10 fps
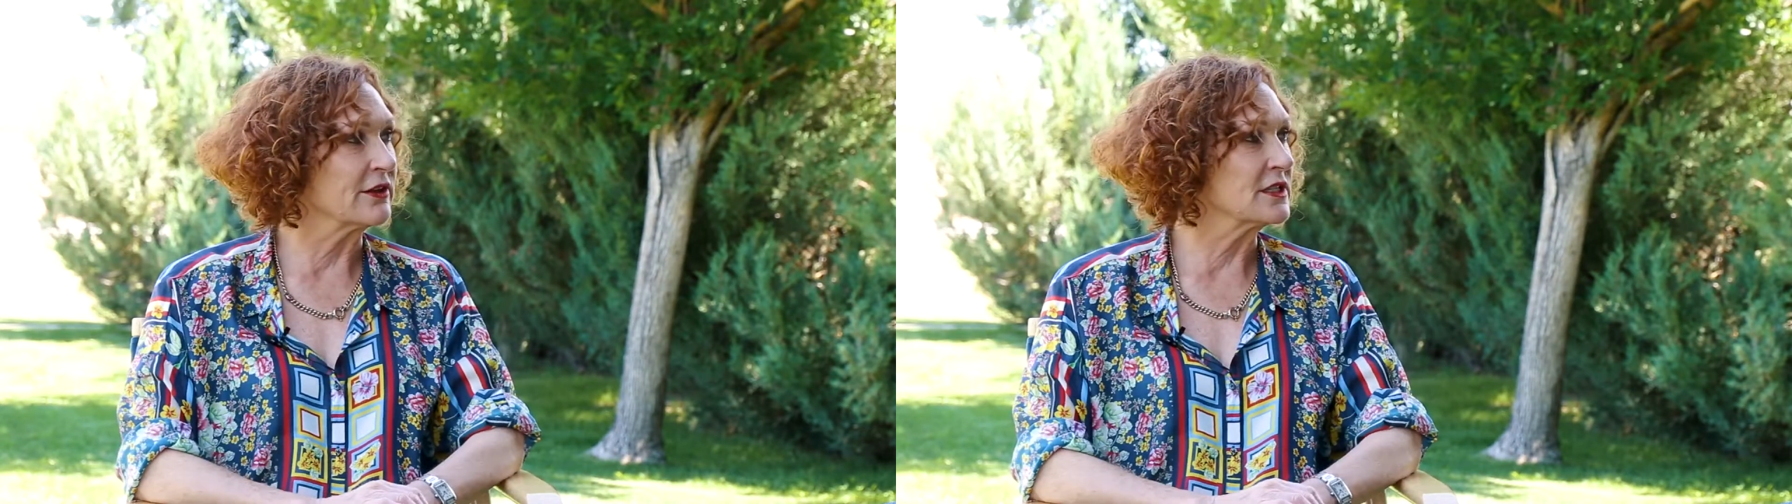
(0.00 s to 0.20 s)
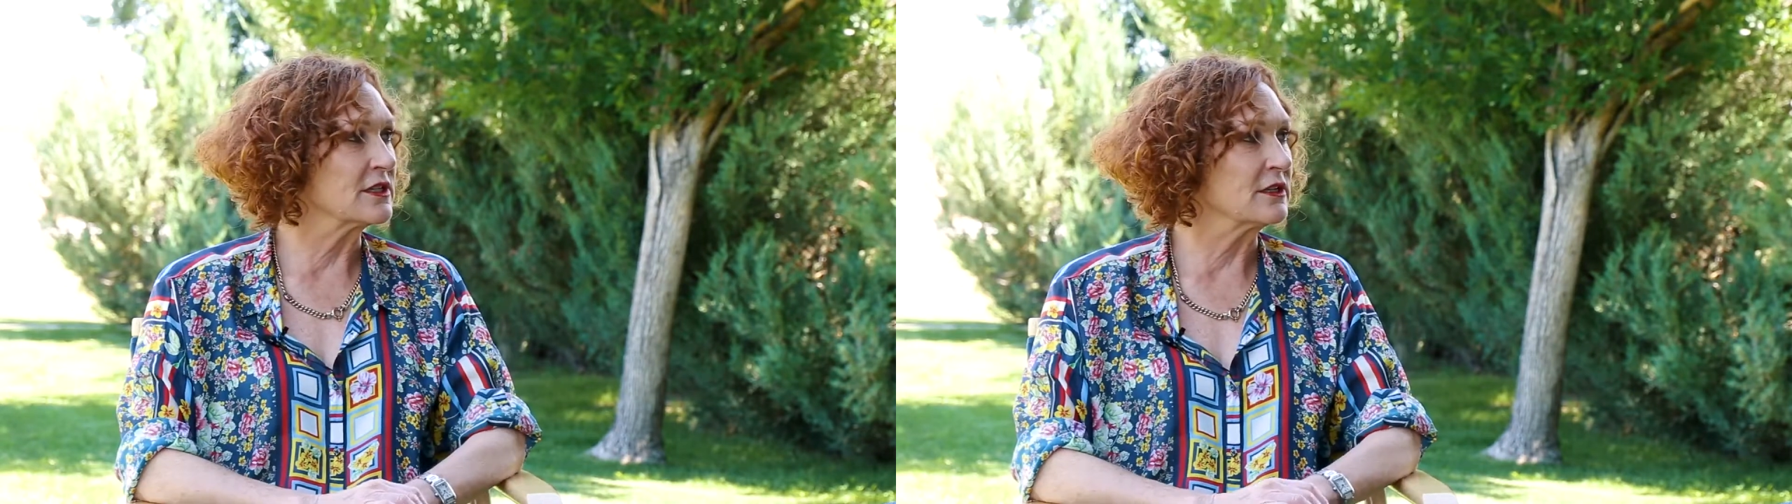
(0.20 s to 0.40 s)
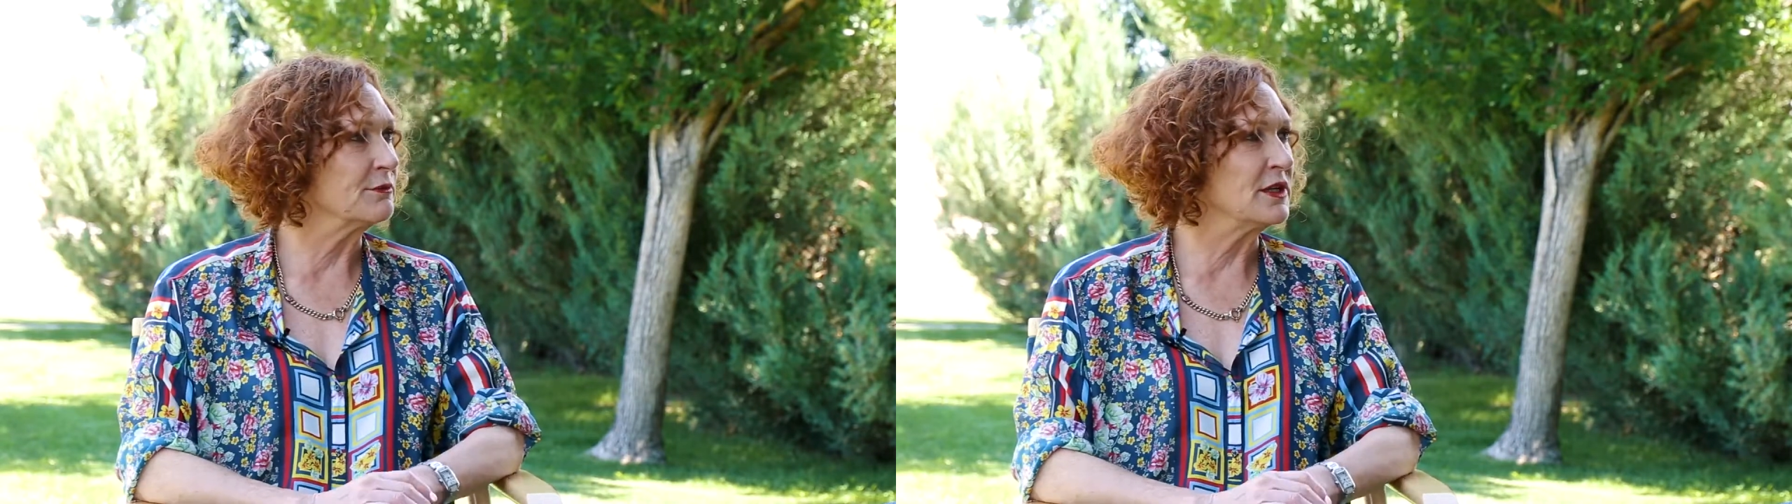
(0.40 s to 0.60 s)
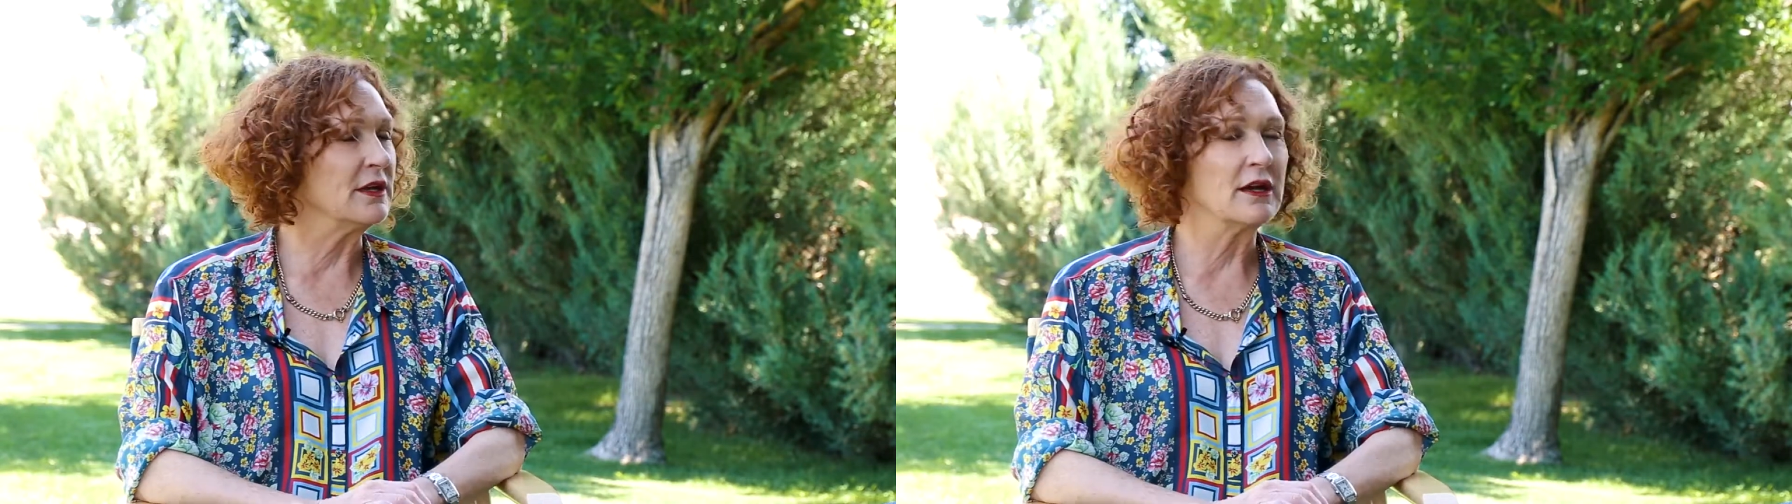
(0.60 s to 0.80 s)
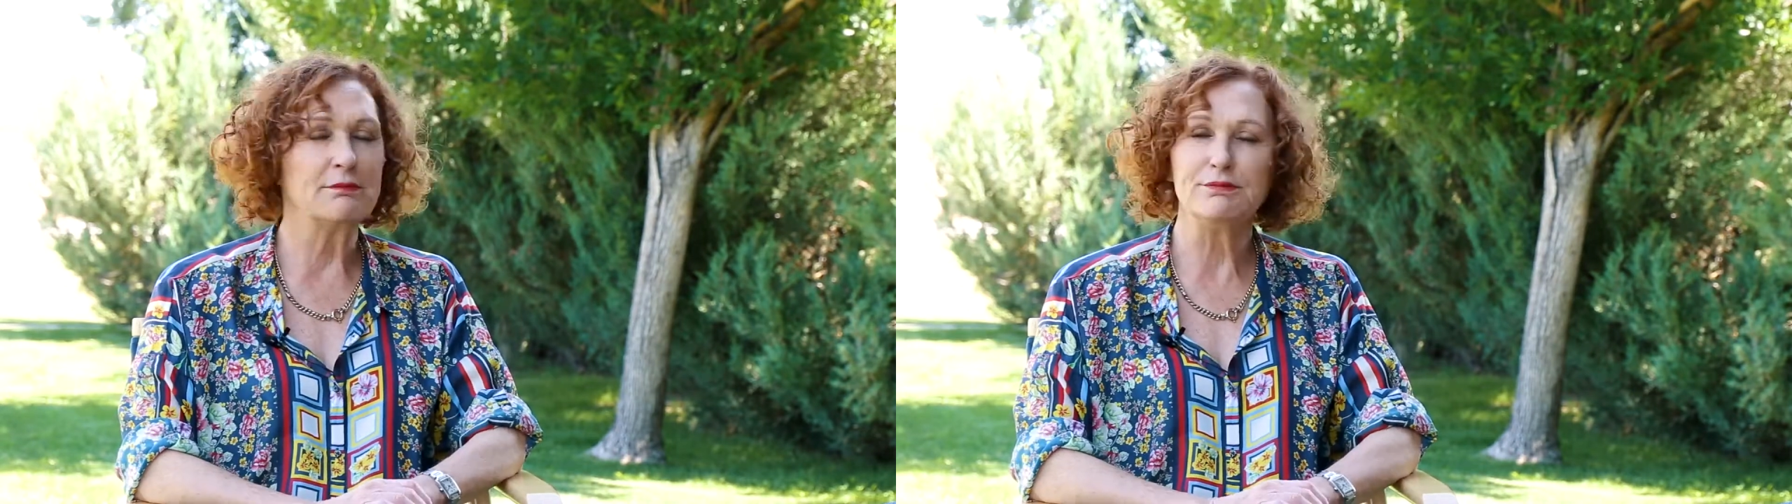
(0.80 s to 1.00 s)
It's going to
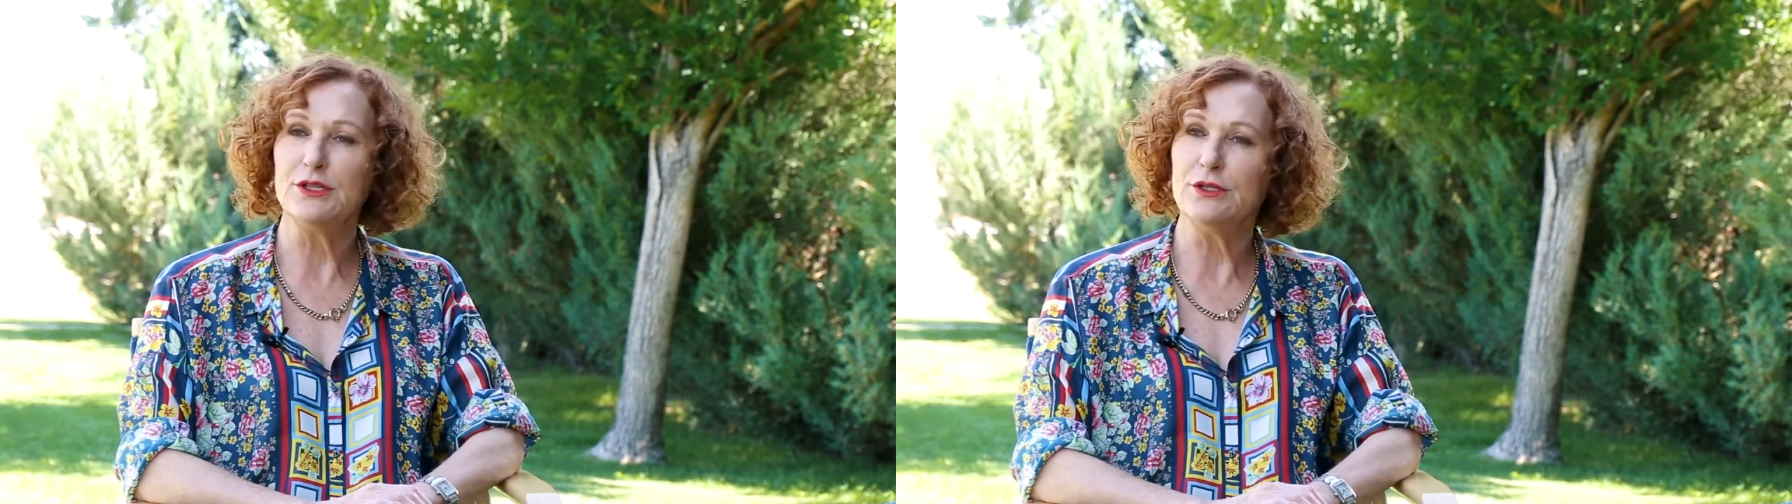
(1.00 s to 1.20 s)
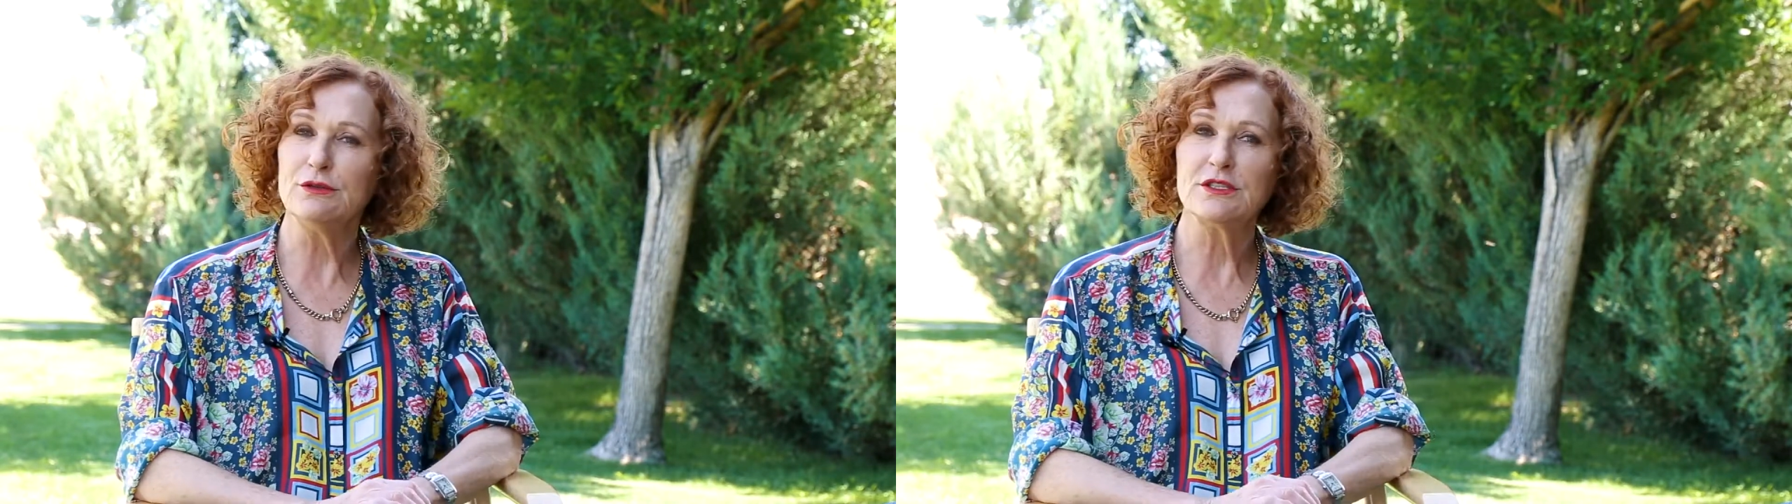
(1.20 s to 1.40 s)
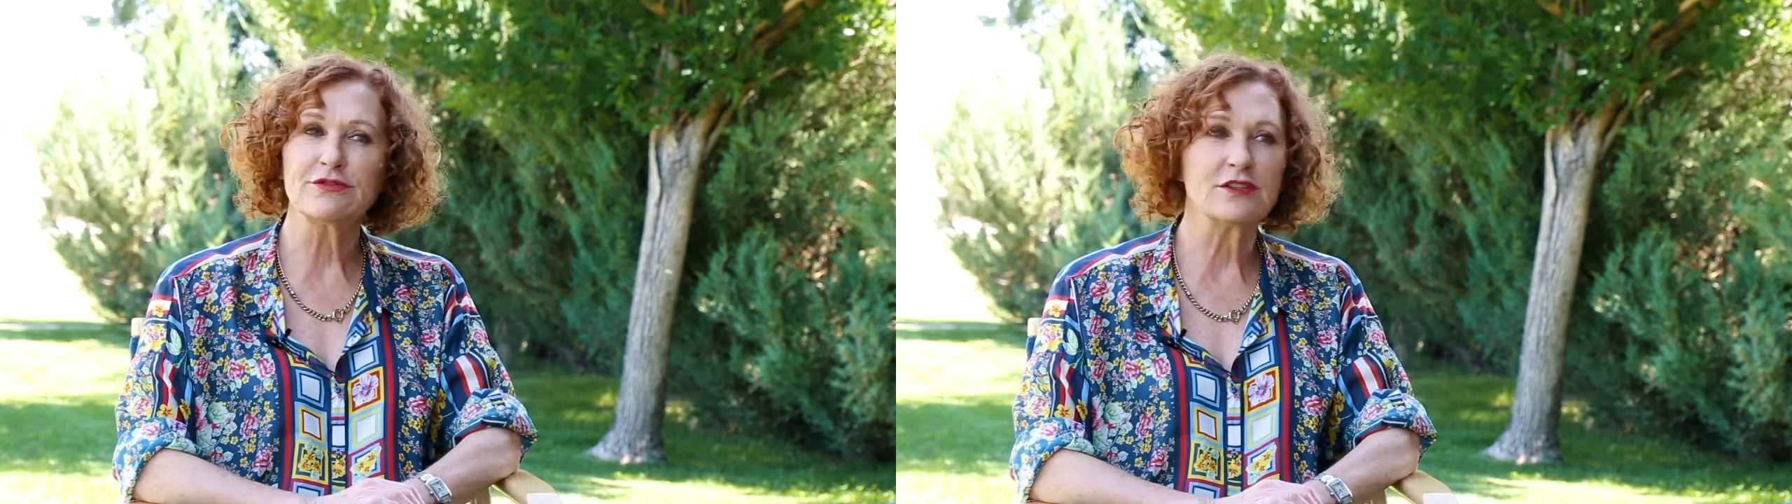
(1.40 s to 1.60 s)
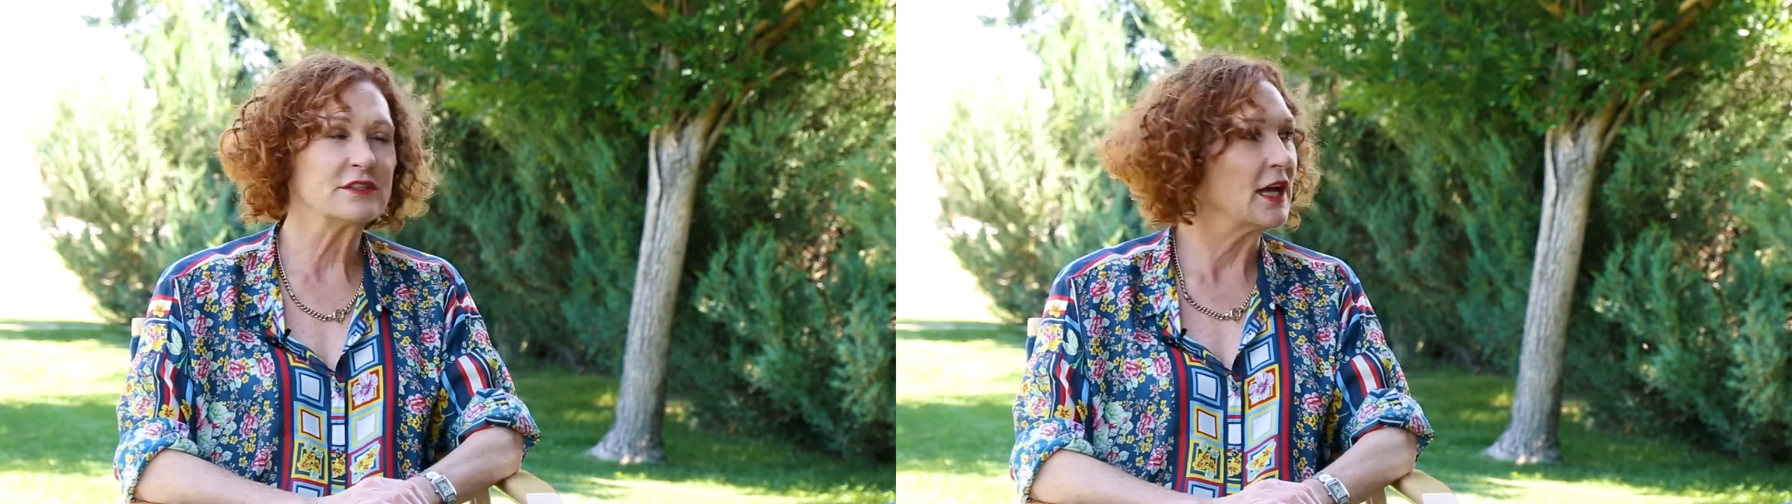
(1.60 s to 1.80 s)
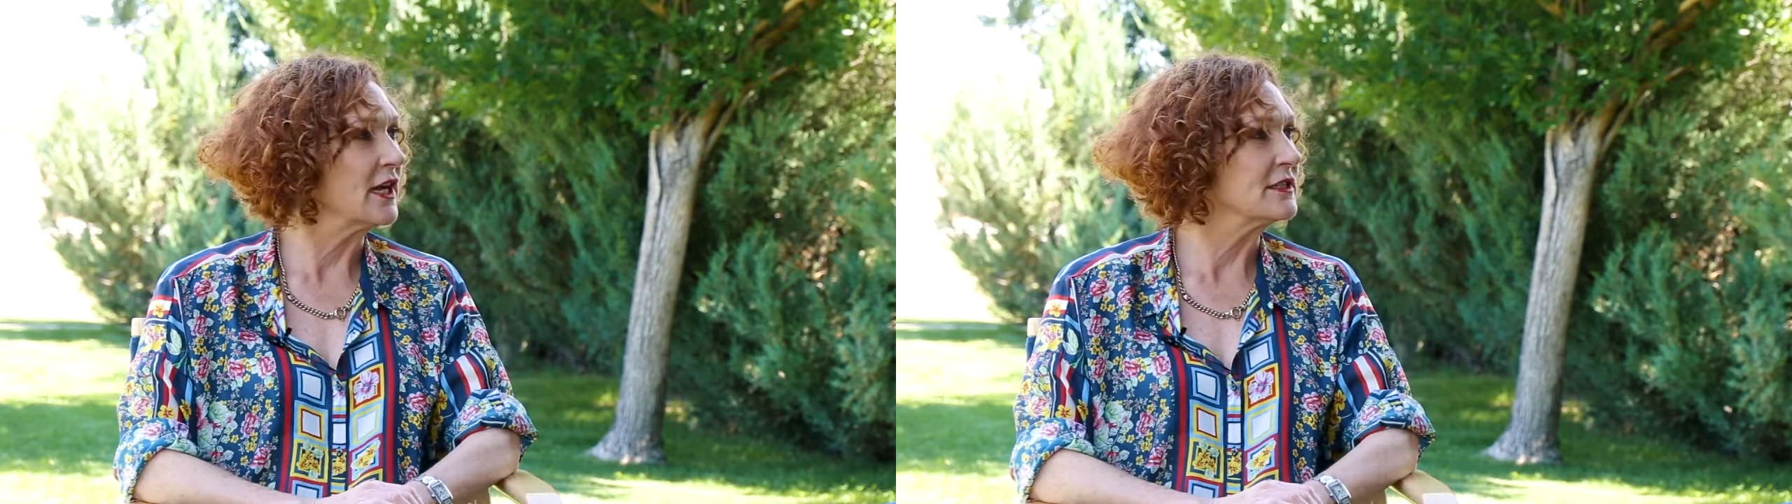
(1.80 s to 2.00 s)
be a beautiful
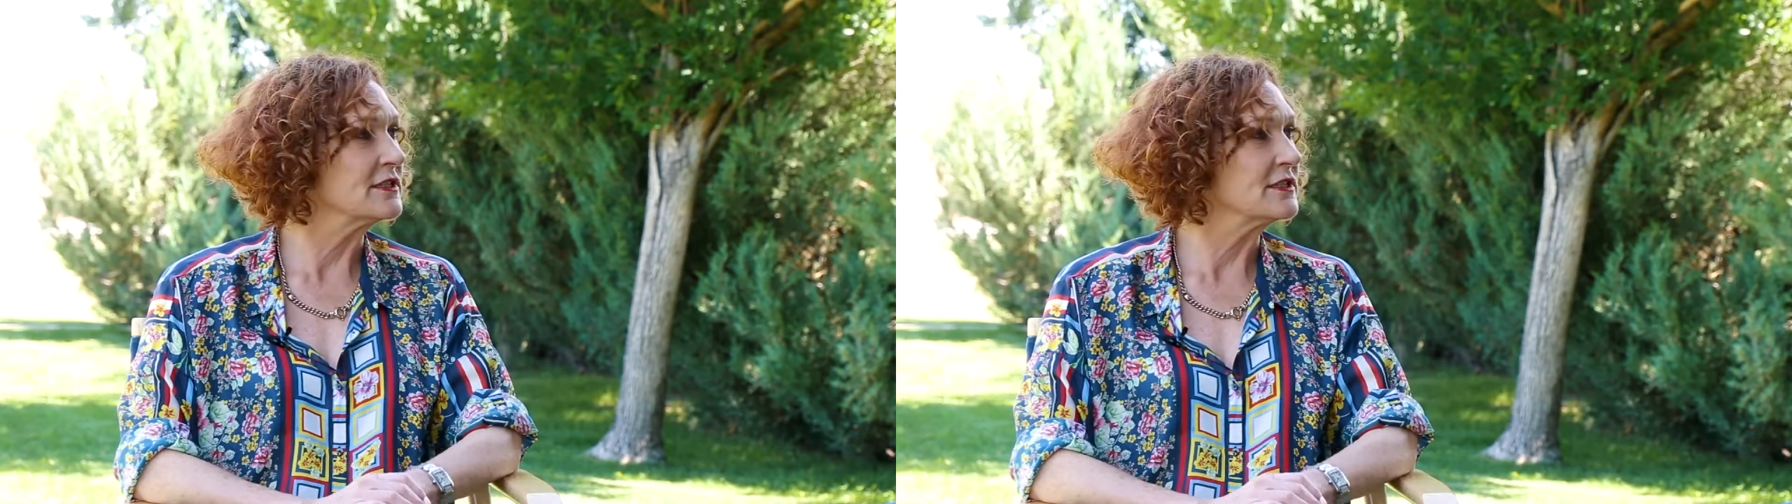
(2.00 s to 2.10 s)
night